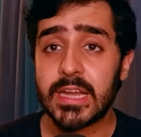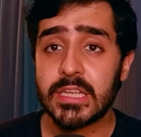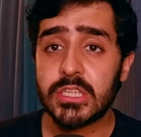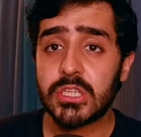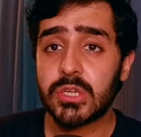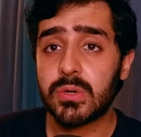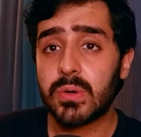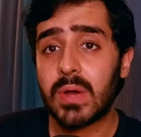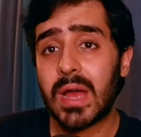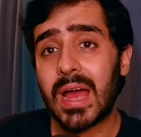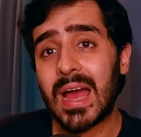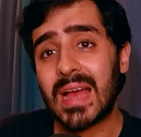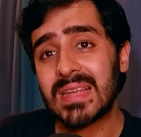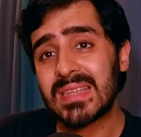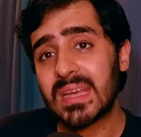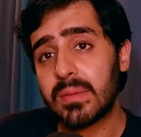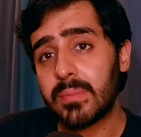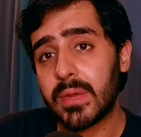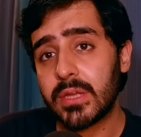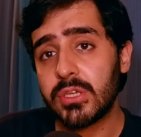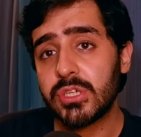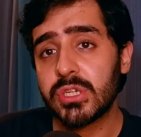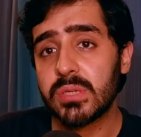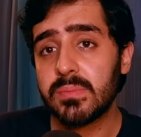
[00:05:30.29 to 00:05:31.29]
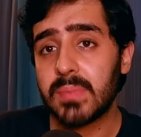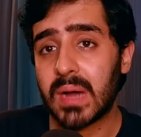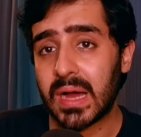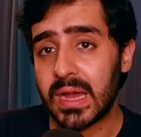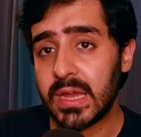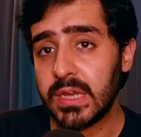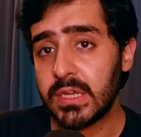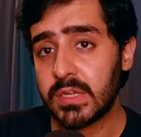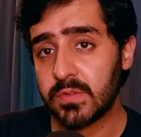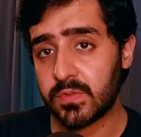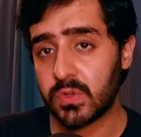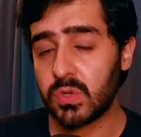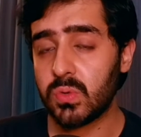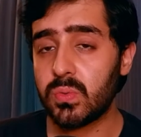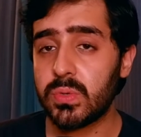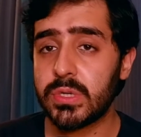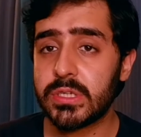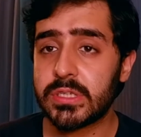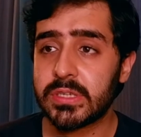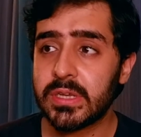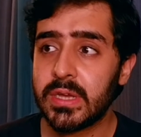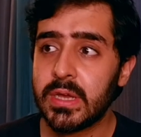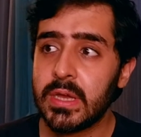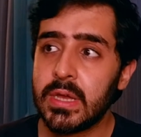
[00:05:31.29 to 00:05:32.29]
Great. So as I mentioned, my
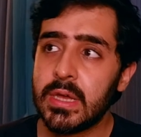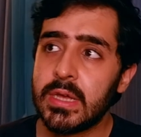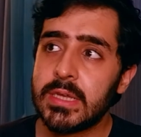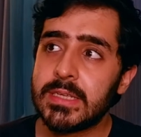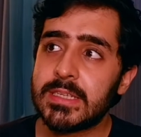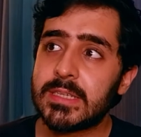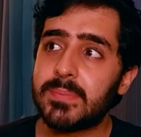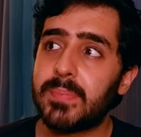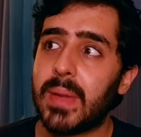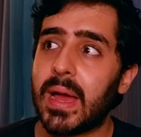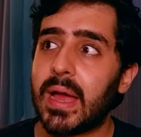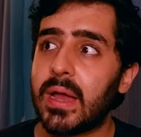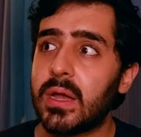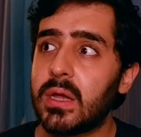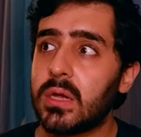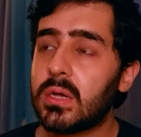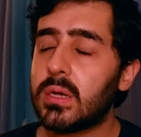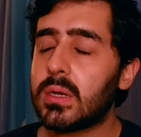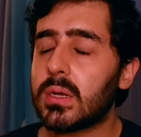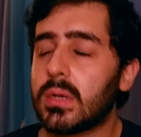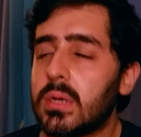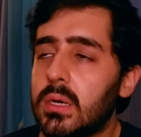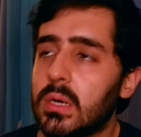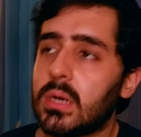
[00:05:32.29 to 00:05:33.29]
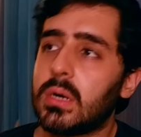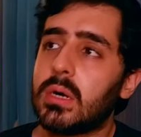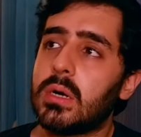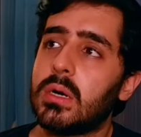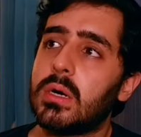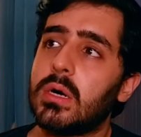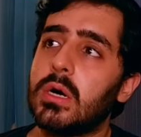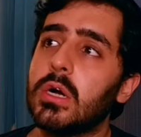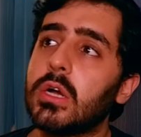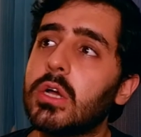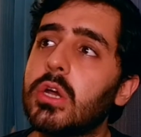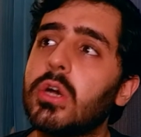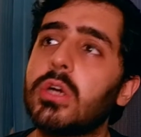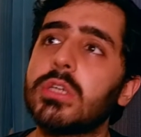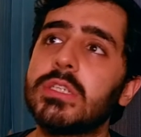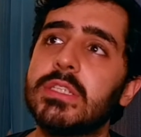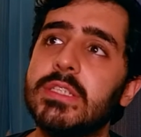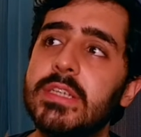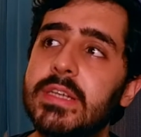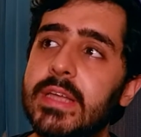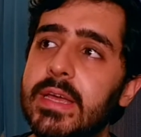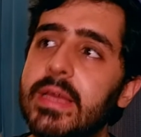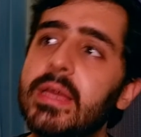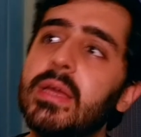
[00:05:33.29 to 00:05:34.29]
interview was spanned
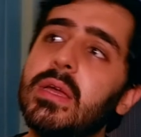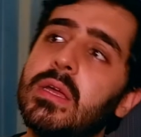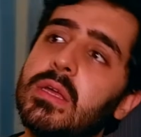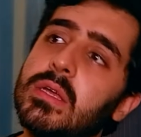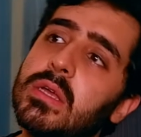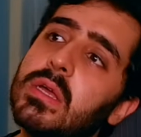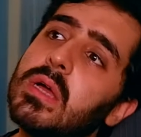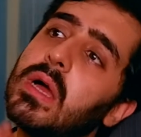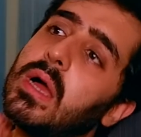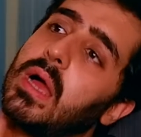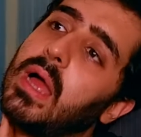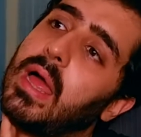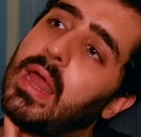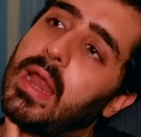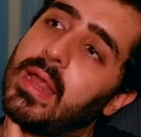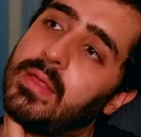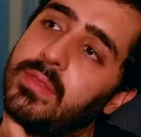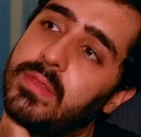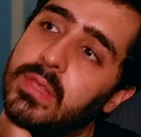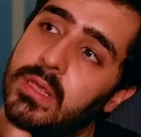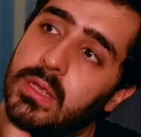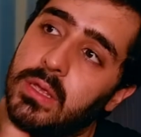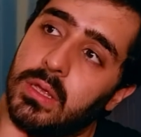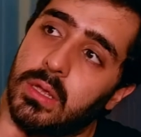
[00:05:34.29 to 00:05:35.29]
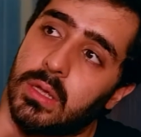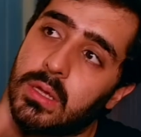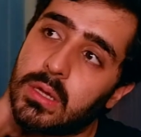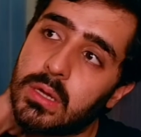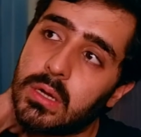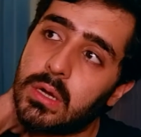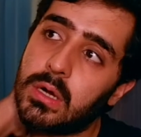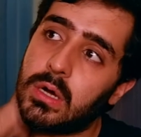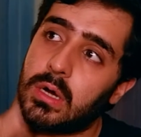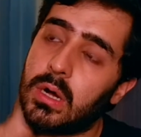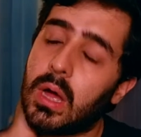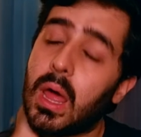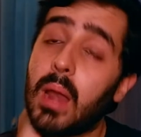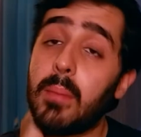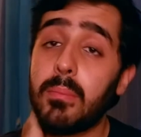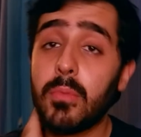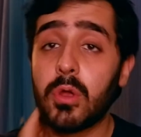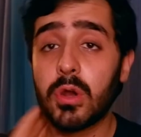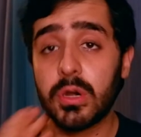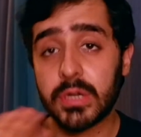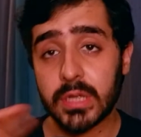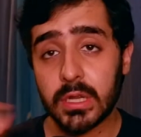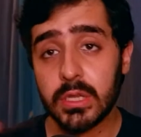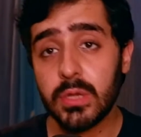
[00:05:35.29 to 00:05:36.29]
across the day, and I think,
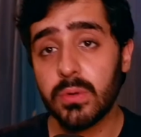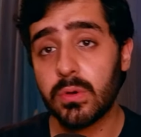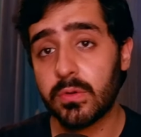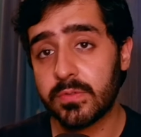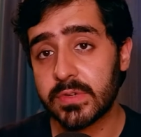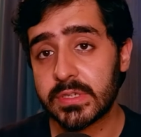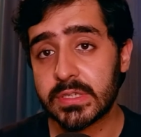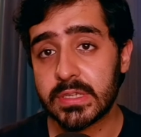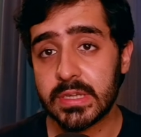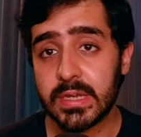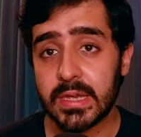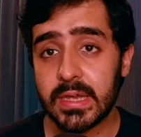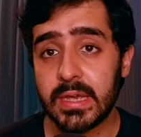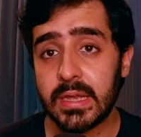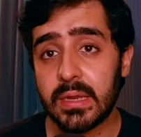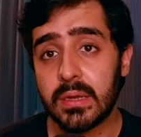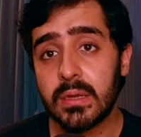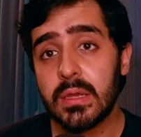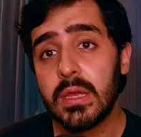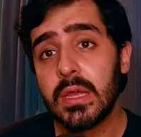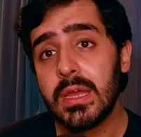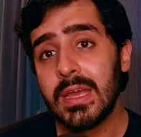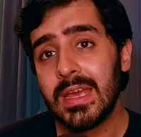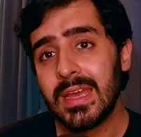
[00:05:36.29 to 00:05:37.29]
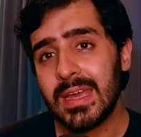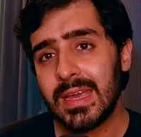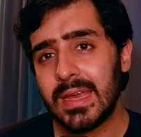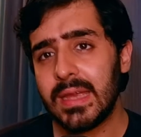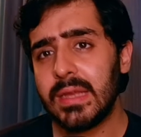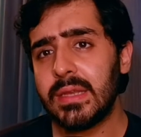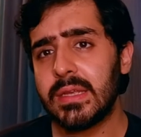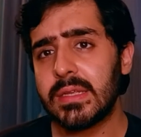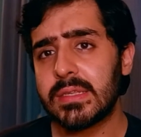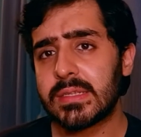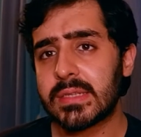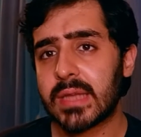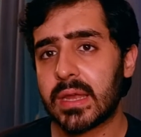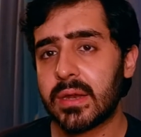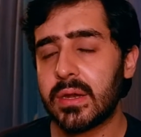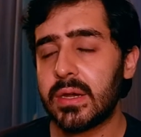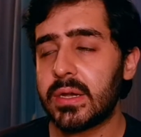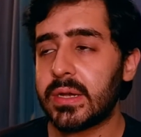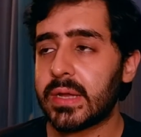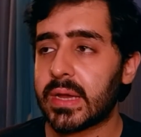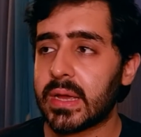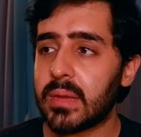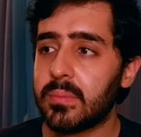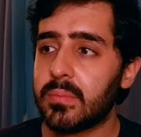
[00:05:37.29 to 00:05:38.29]
and I'm going to tell you obviously in Indian
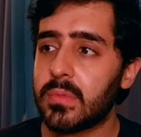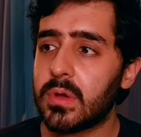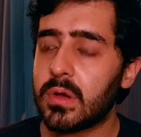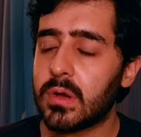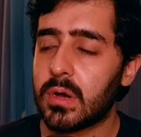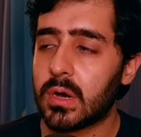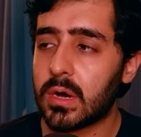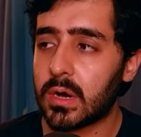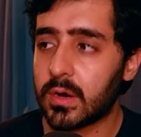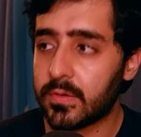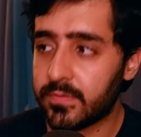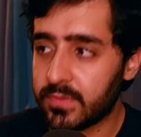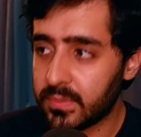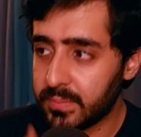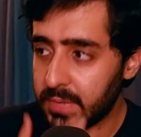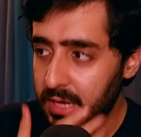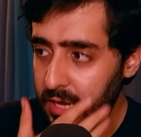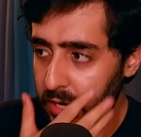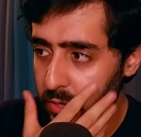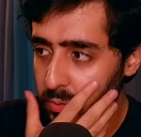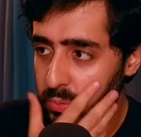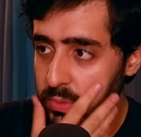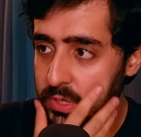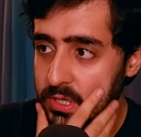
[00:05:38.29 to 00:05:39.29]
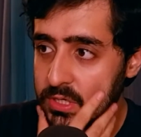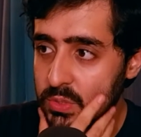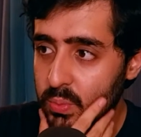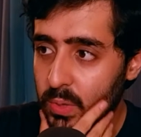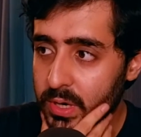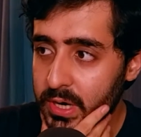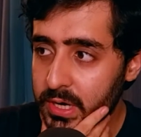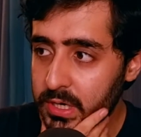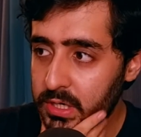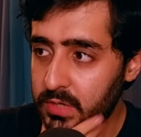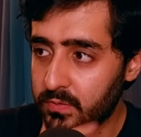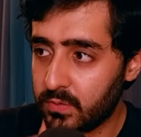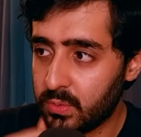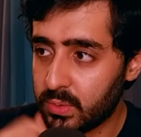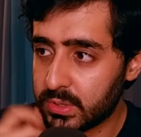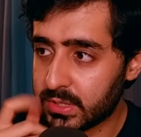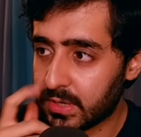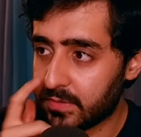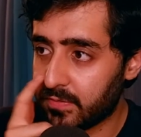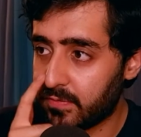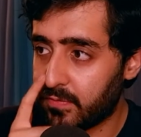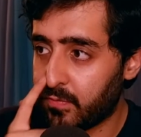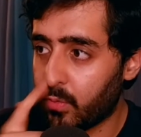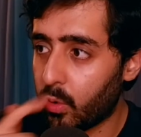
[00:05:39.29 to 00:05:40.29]
Standard Time. For me, it was one
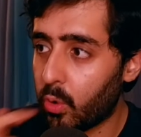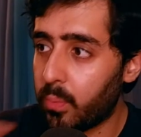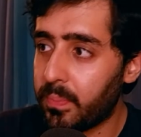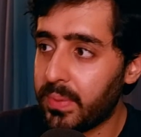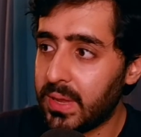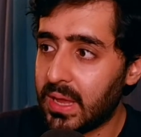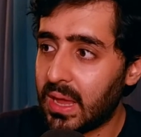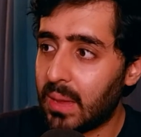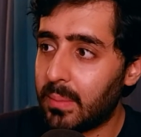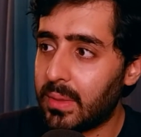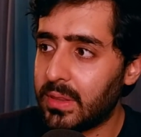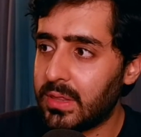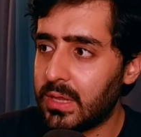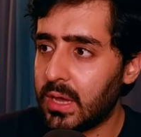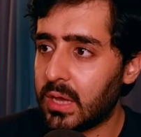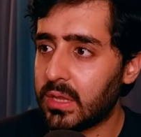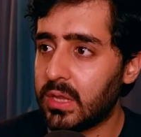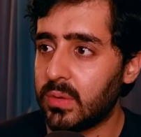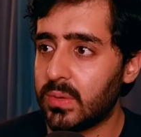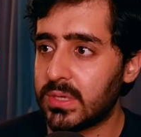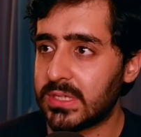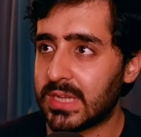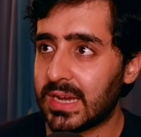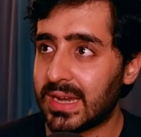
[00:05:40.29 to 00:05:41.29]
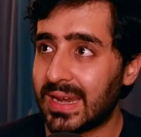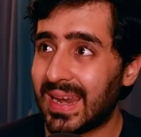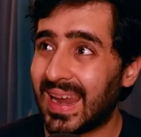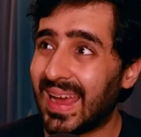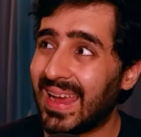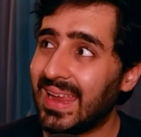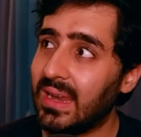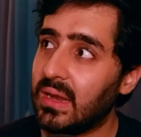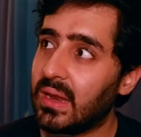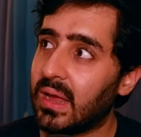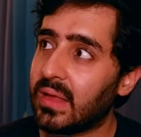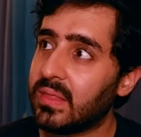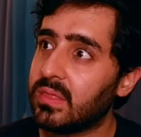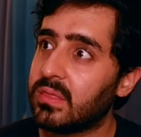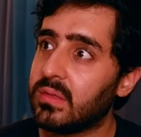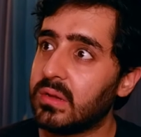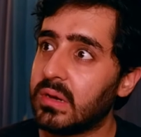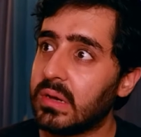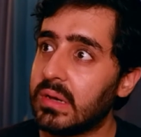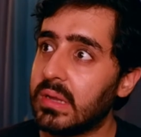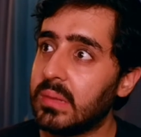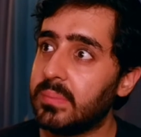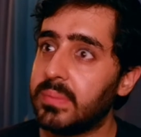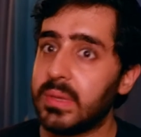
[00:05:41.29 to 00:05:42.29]
interview was at 4 p.m. and the other was at
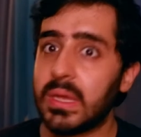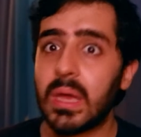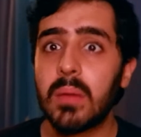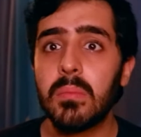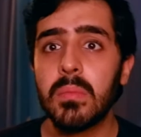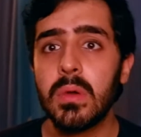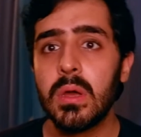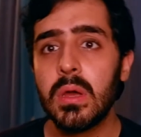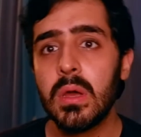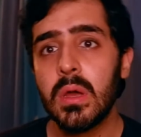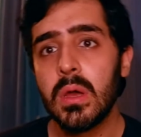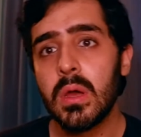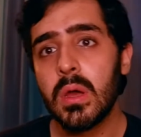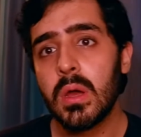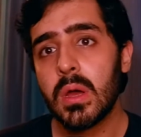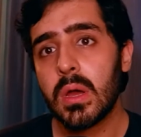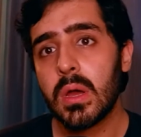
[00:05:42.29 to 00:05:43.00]
9:30 p.m.